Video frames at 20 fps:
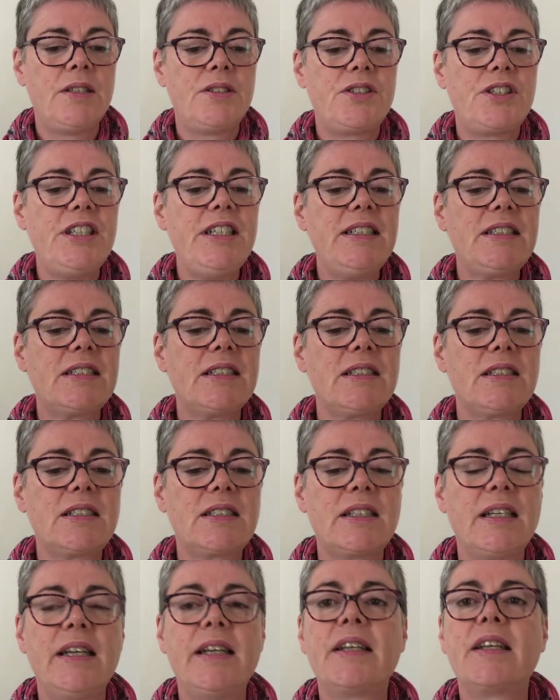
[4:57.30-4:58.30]

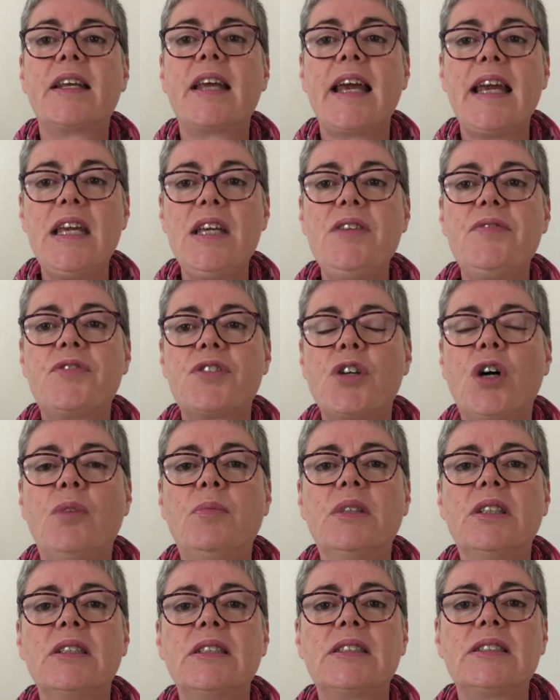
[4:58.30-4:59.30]
Jesus gave
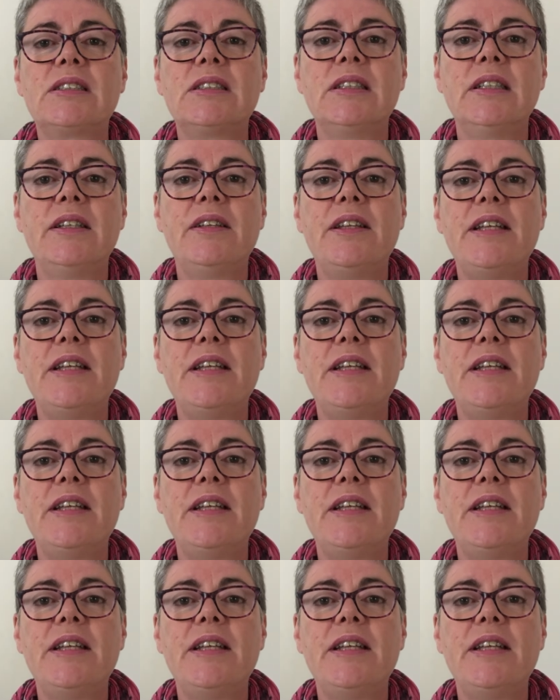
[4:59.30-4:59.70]
Thomas